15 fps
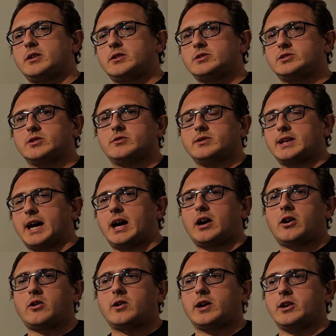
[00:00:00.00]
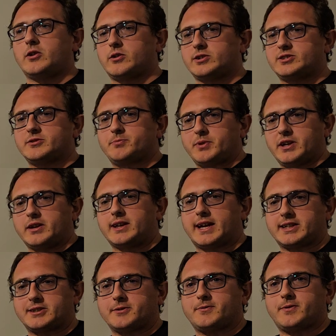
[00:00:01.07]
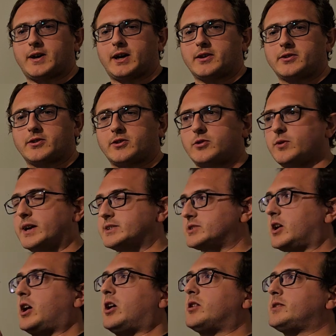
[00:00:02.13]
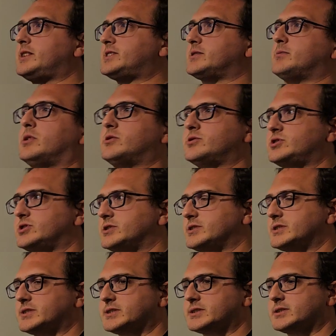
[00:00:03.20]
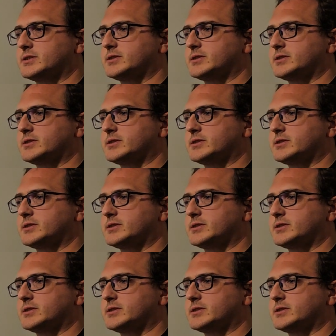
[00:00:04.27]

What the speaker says: So now, in order to be like the Father, who has all these emotions,